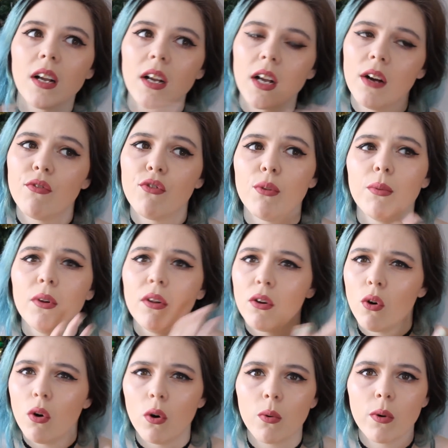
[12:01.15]
uncomfortable
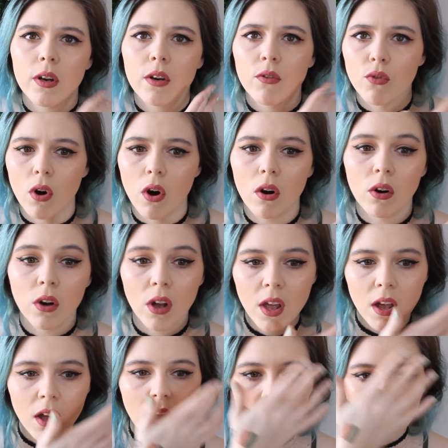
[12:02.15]
and awkward and wrong,
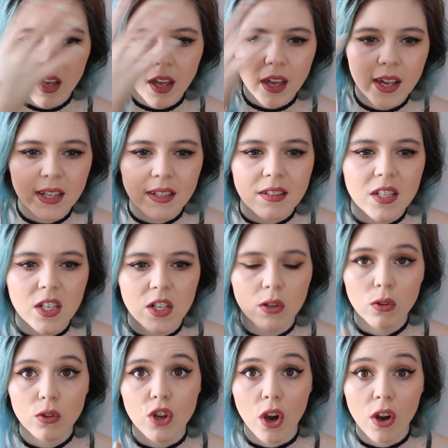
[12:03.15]
it
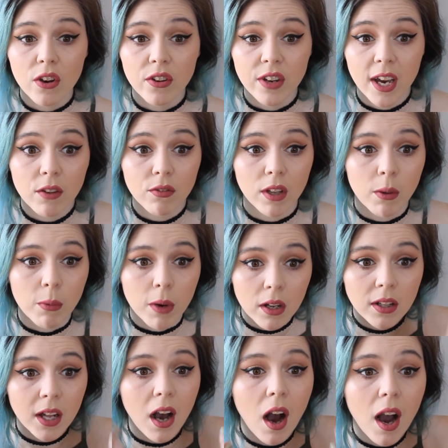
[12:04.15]
still turned out really
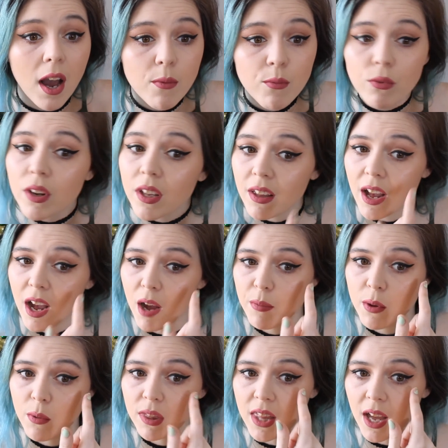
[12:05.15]
well. Like, I'm really
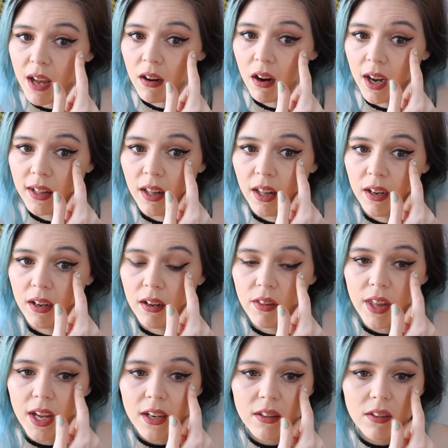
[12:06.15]
happy with that
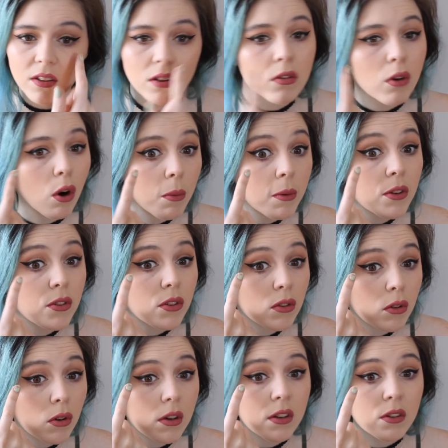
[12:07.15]
eyeliner. That is almost
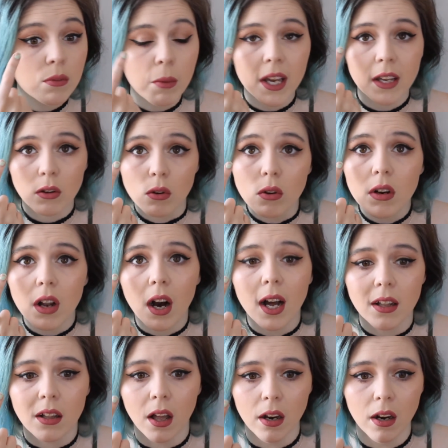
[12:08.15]
as good as my good
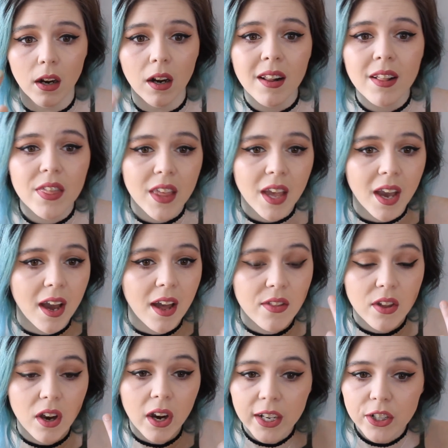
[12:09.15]
eyeliner.
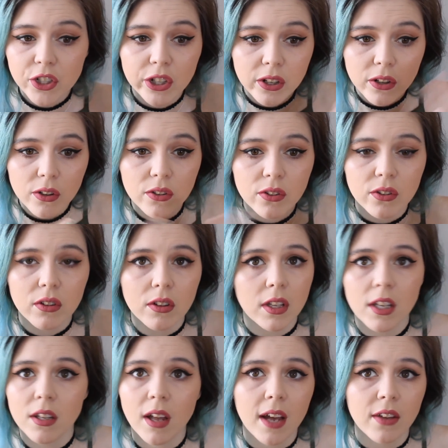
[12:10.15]
And the eyeshadows,
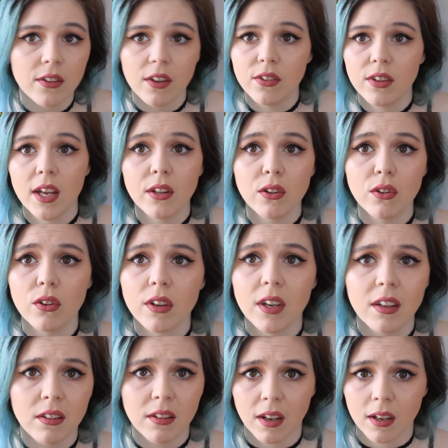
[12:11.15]
as I said,
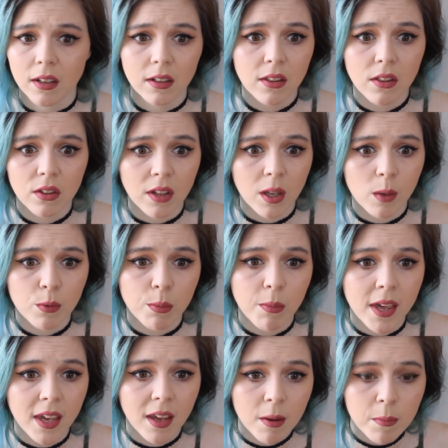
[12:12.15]
look exactly the same to
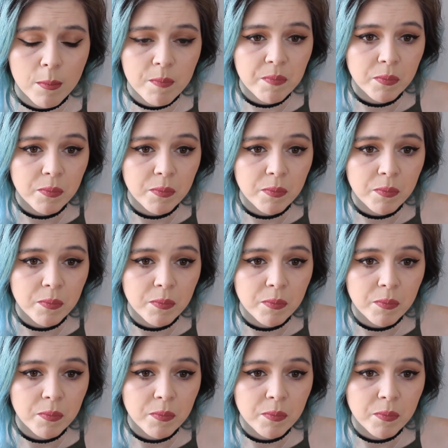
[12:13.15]
me.